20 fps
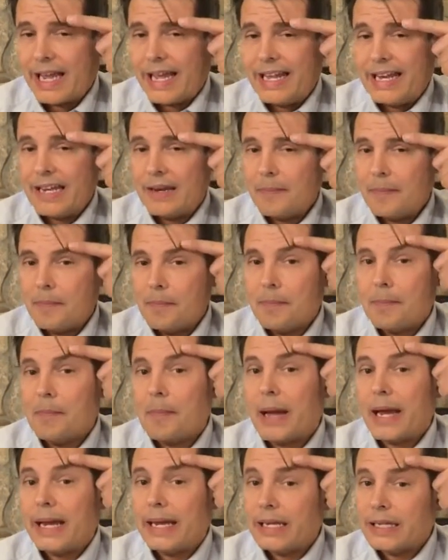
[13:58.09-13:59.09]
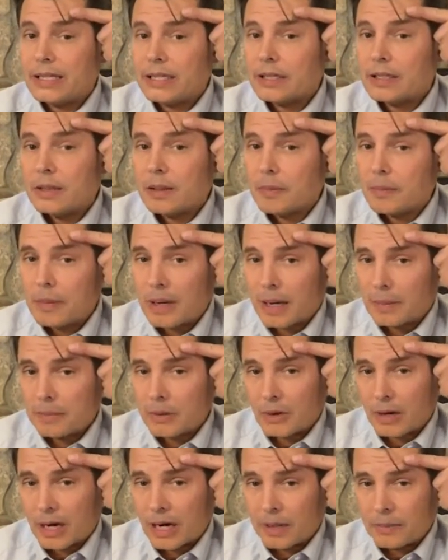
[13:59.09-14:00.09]
and it might pop
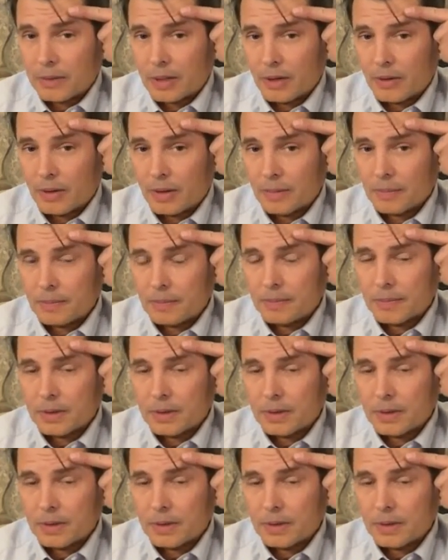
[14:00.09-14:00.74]
your eyebrow up.